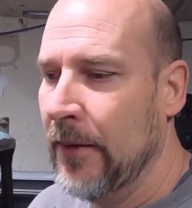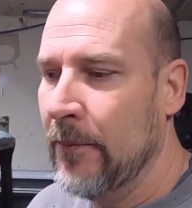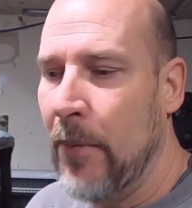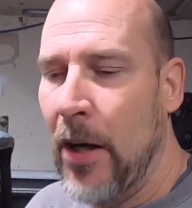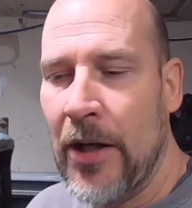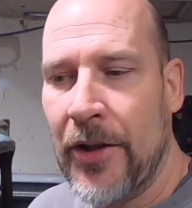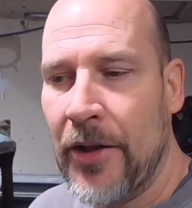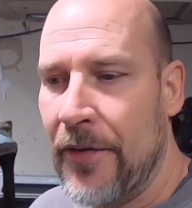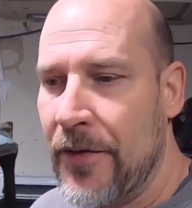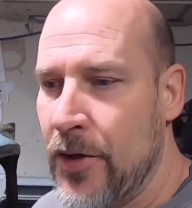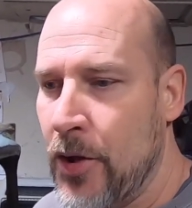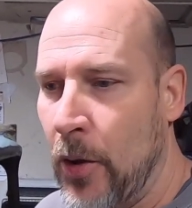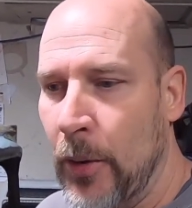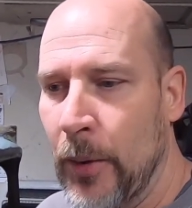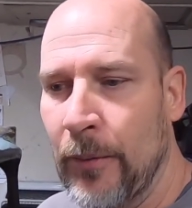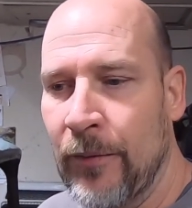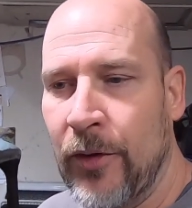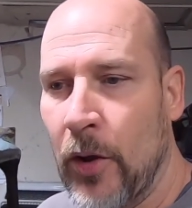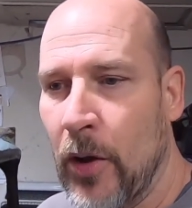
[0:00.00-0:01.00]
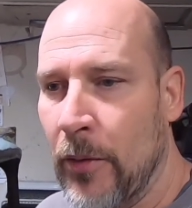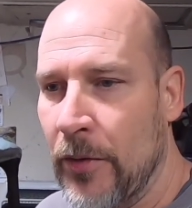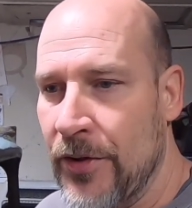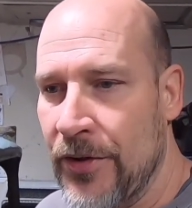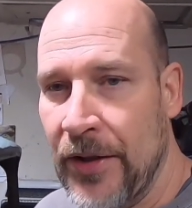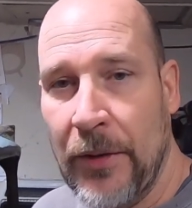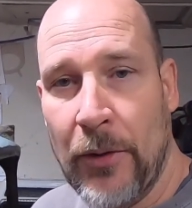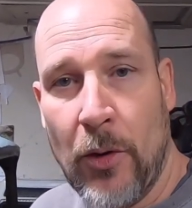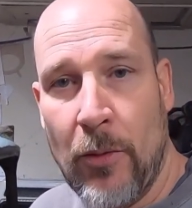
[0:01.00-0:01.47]
Bought it off the showroom floor with
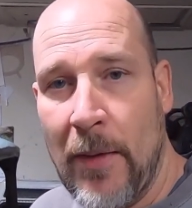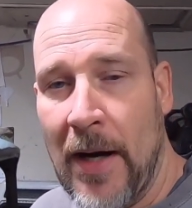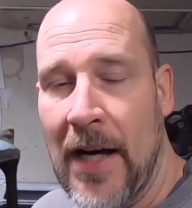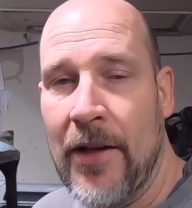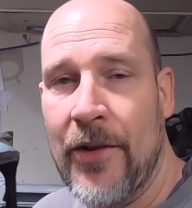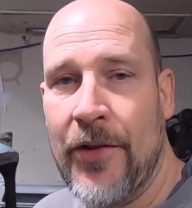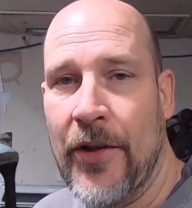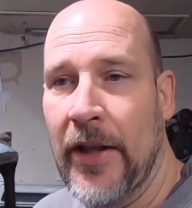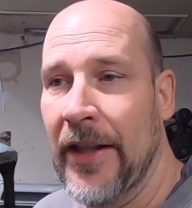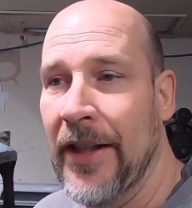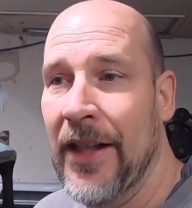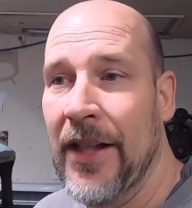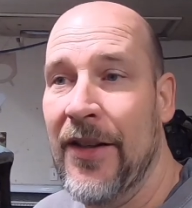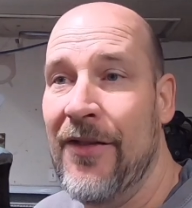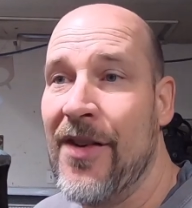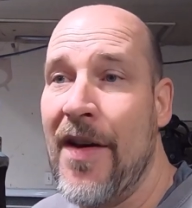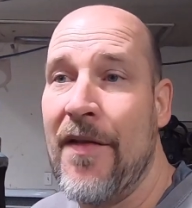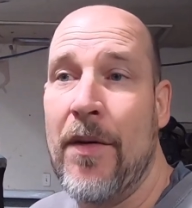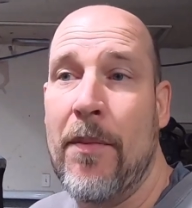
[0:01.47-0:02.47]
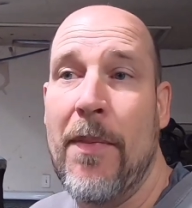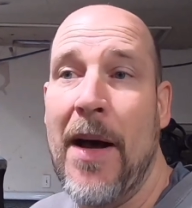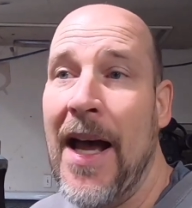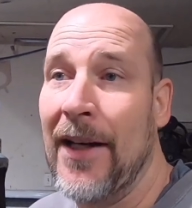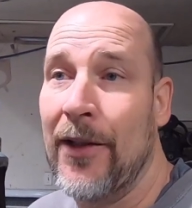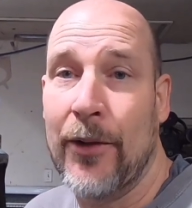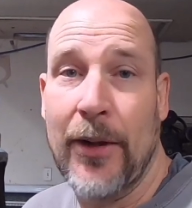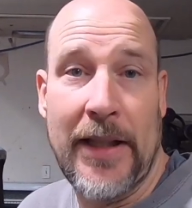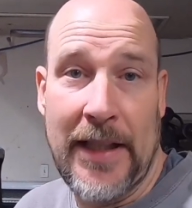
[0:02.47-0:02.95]
0 miles on it. Didn't even have a
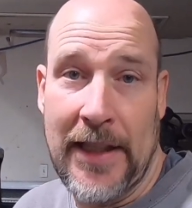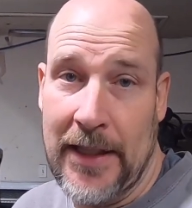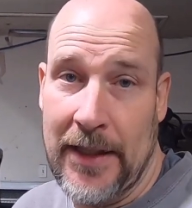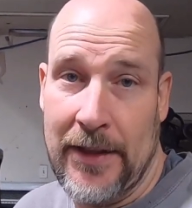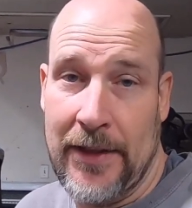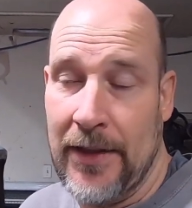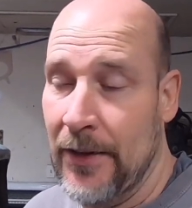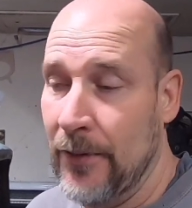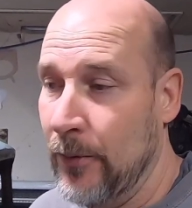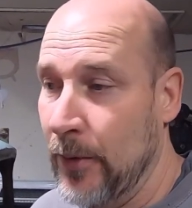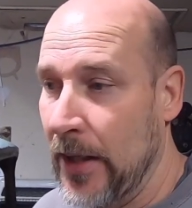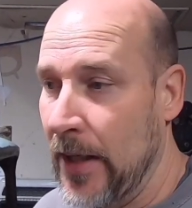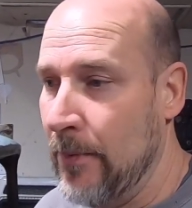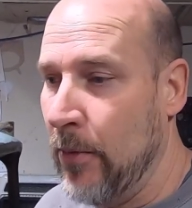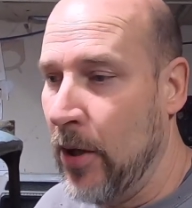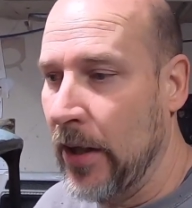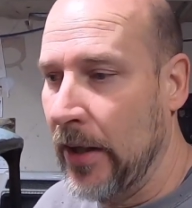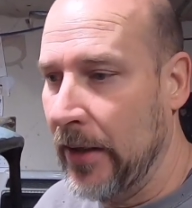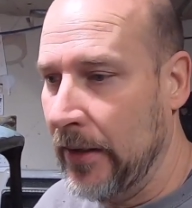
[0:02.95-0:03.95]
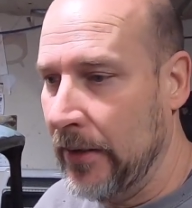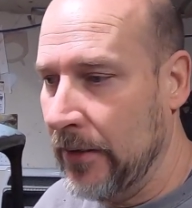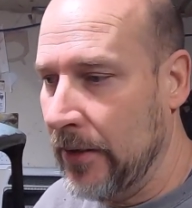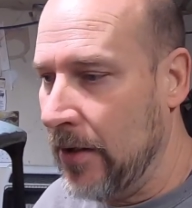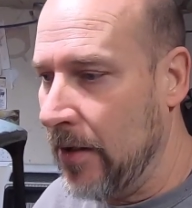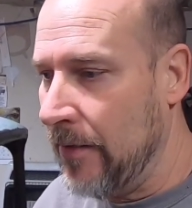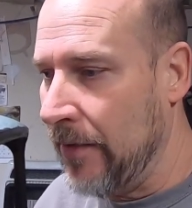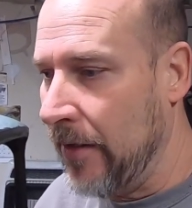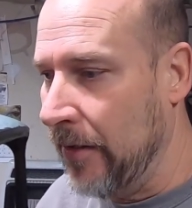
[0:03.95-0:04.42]
battery in it when I bought it
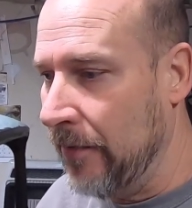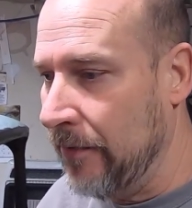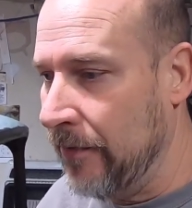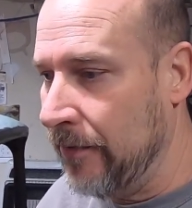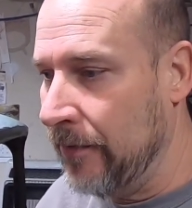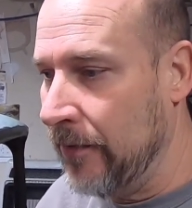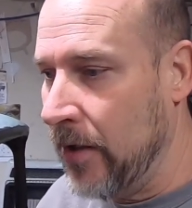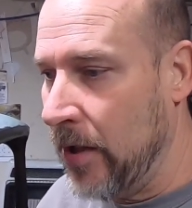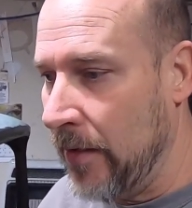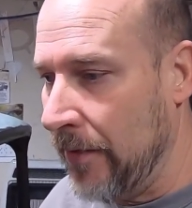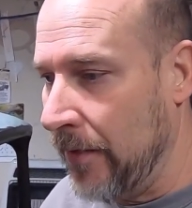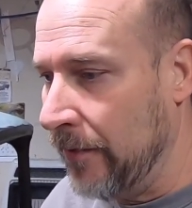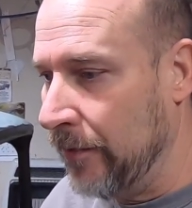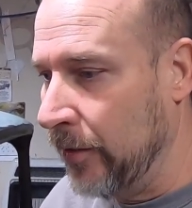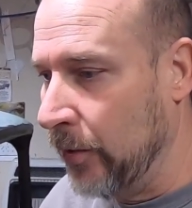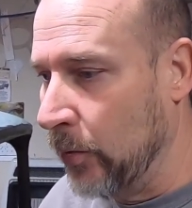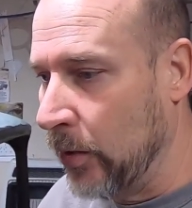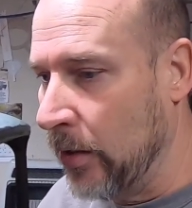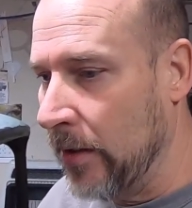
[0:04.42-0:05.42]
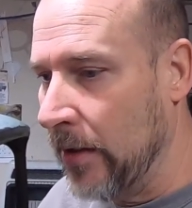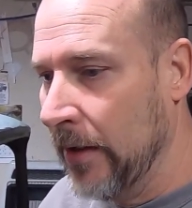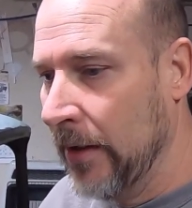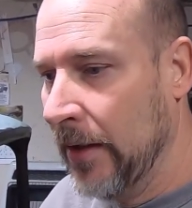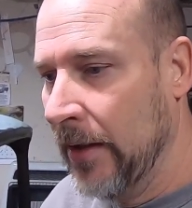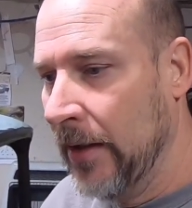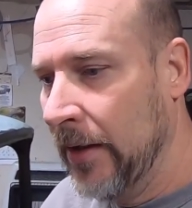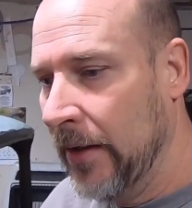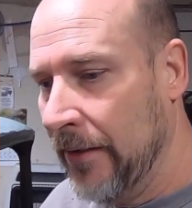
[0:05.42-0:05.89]
off the floor. And
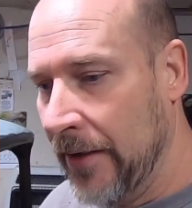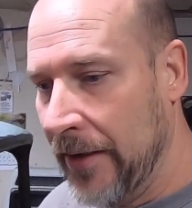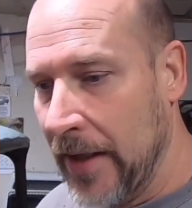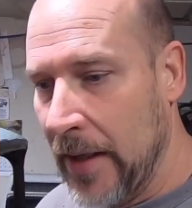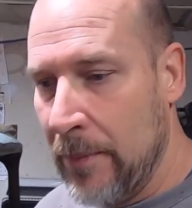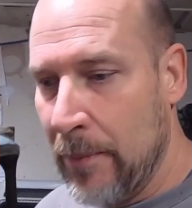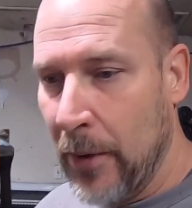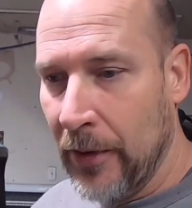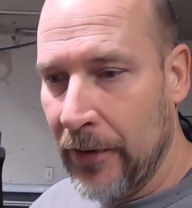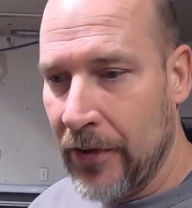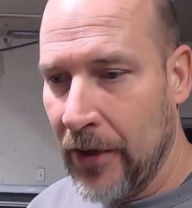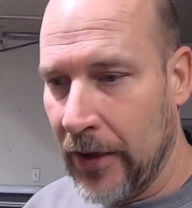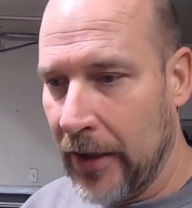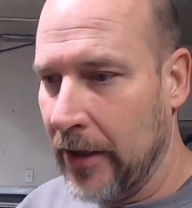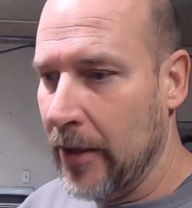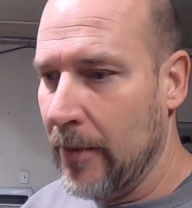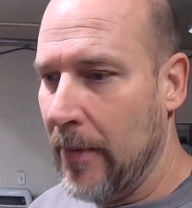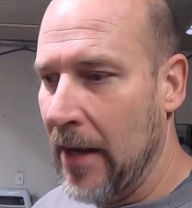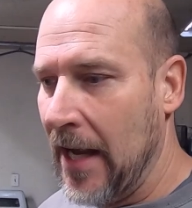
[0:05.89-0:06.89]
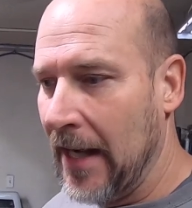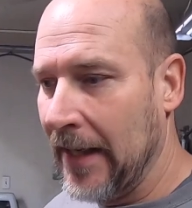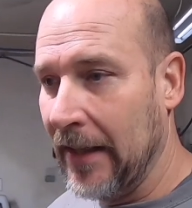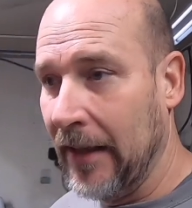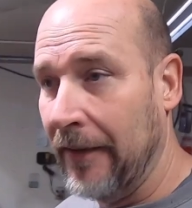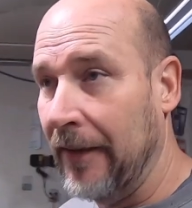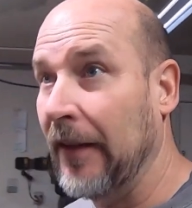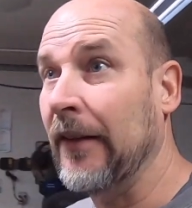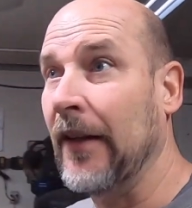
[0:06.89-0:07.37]
then they took it in the back,
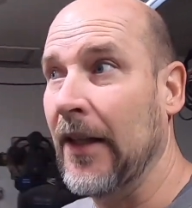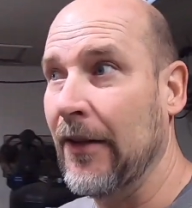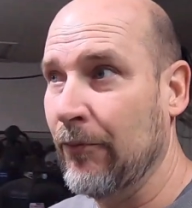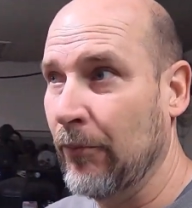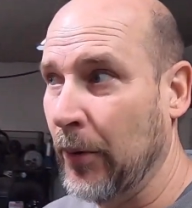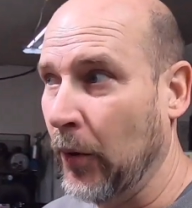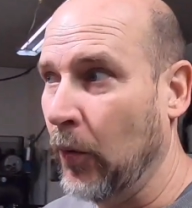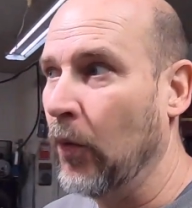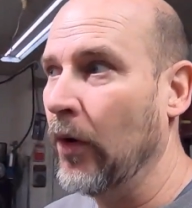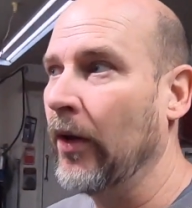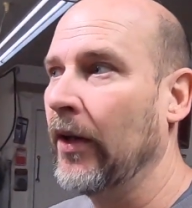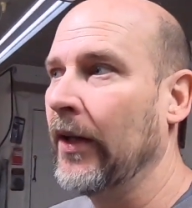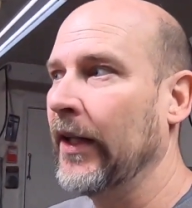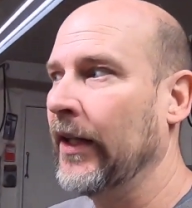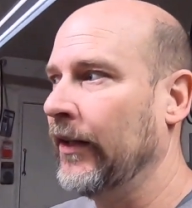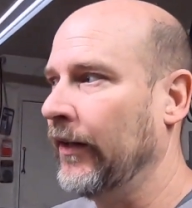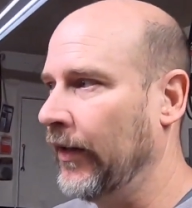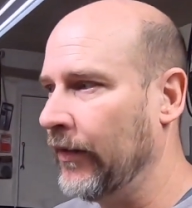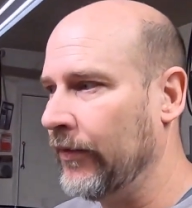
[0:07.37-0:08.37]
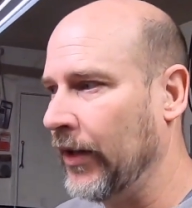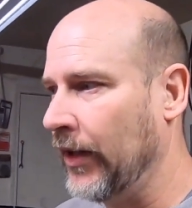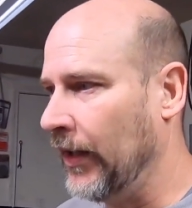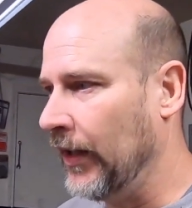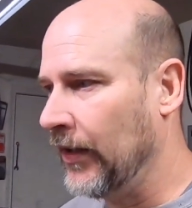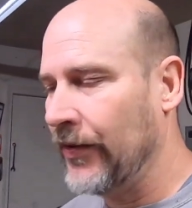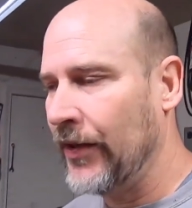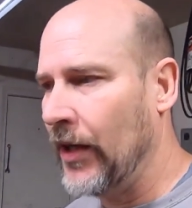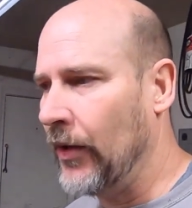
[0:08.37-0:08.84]
and I think they even put oil in it and
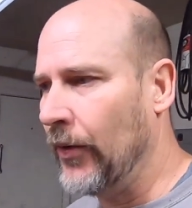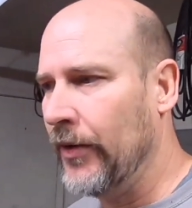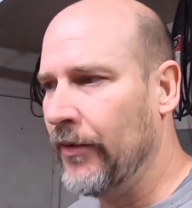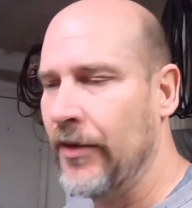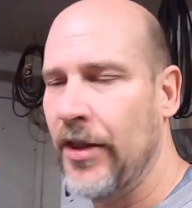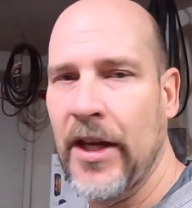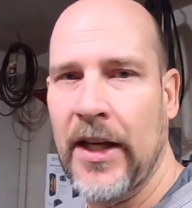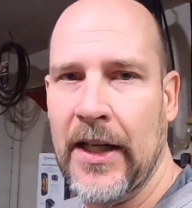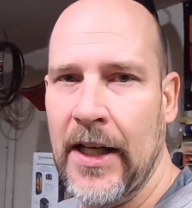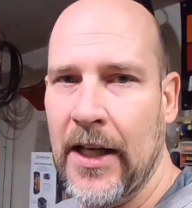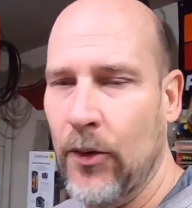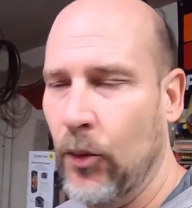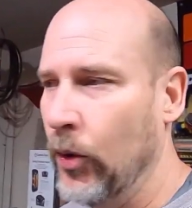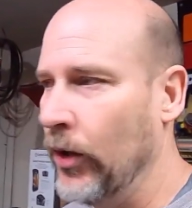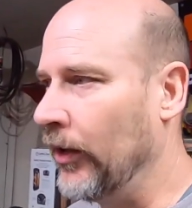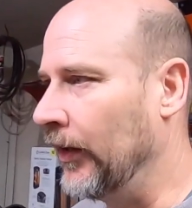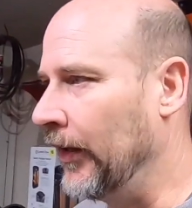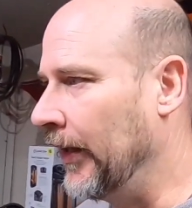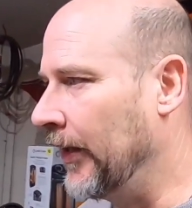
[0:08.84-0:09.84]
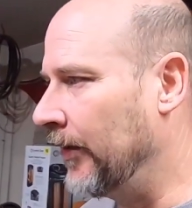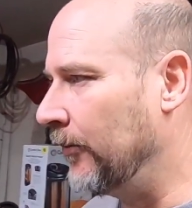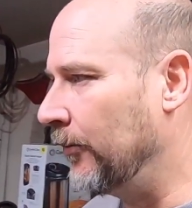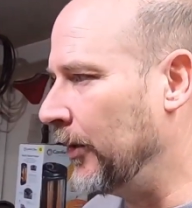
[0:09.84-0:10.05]
everything, because I don't even think it had oil in it.